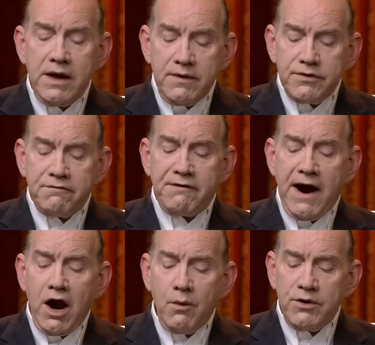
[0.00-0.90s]
The
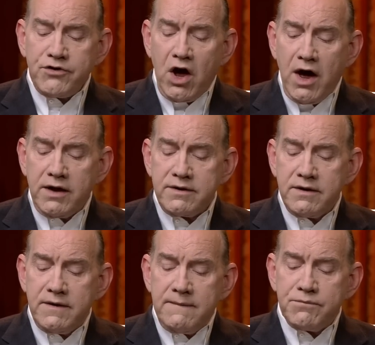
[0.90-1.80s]
fire was hot,
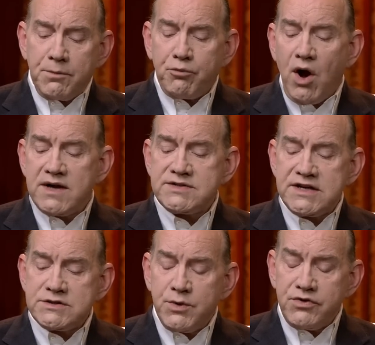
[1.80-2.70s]
the
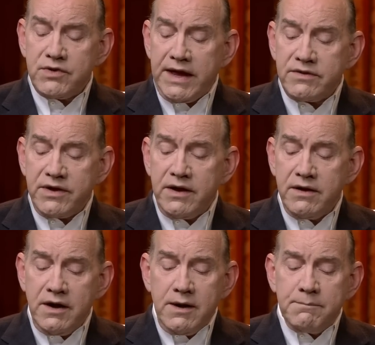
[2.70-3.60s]
process was lengthy,
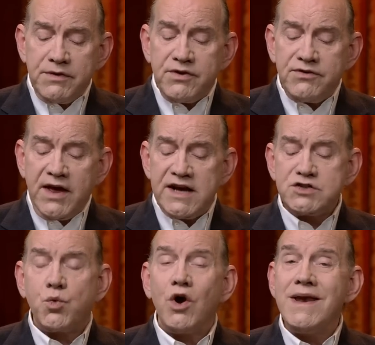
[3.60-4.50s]
but the
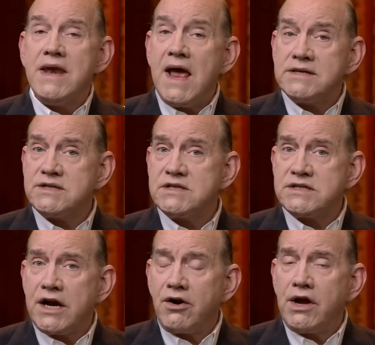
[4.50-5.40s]
tests were
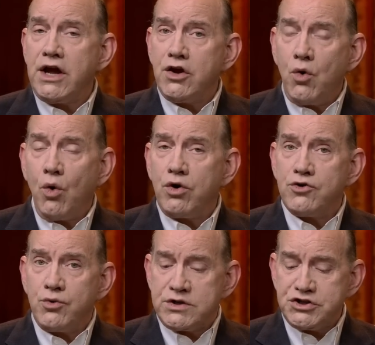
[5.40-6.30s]
necessary in order
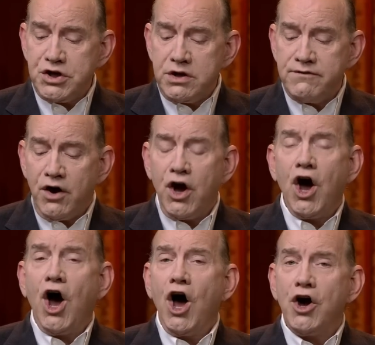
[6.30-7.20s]
to achieve
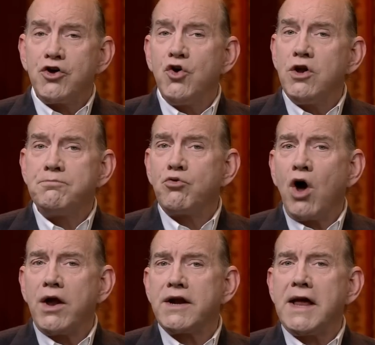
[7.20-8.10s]
a good product.